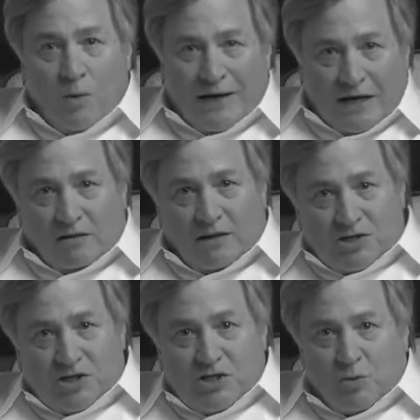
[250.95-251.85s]
We're going to
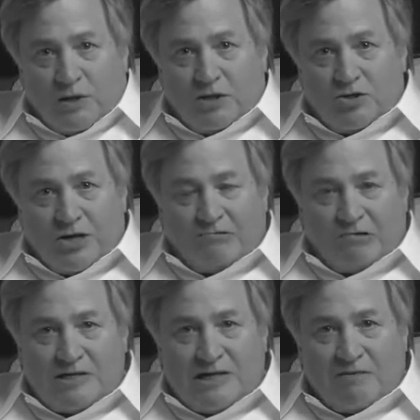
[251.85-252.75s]
listen to what the
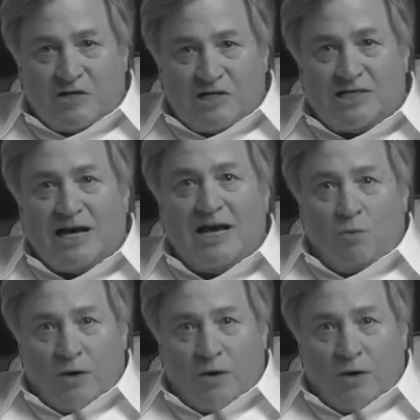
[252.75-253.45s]
generals have to say.